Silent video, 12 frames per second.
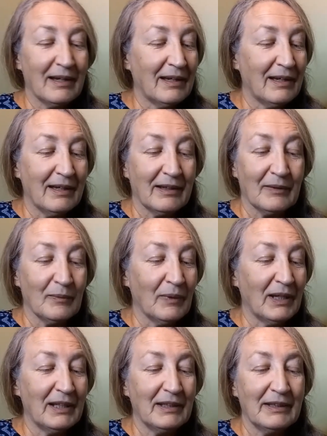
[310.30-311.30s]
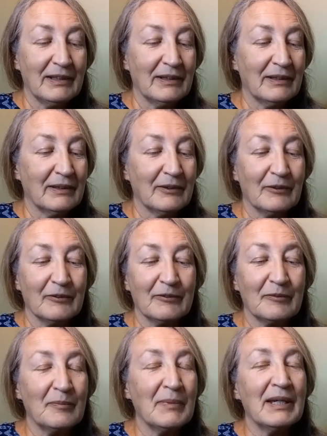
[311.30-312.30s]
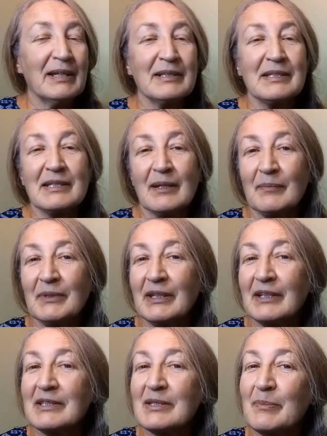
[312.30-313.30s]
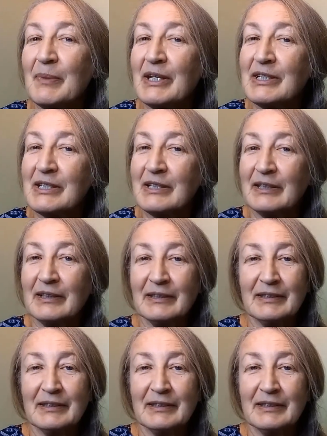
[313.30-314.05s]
a quality of being something special